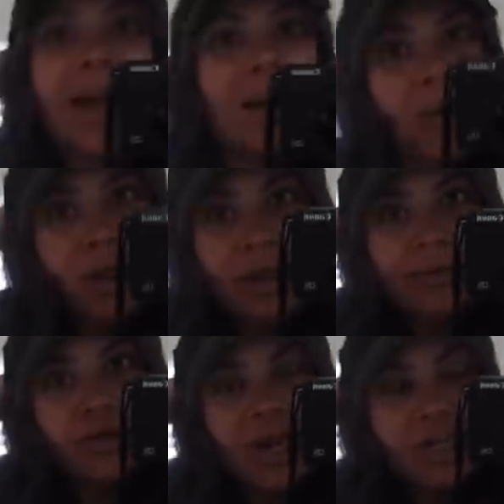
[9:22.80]
and I'm all out
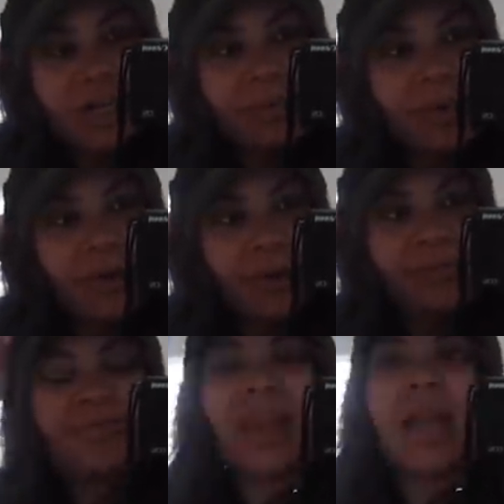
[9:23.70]
of dry shampoo.
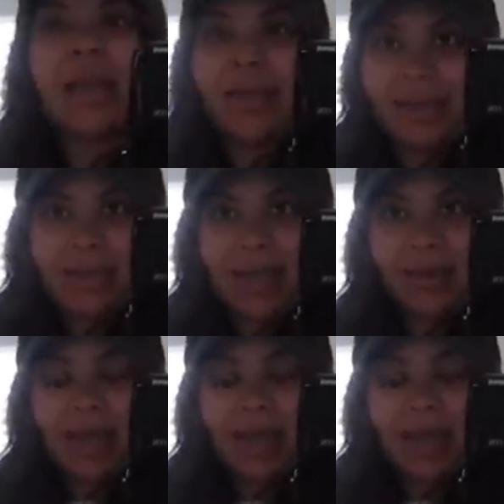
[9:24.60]
Need to get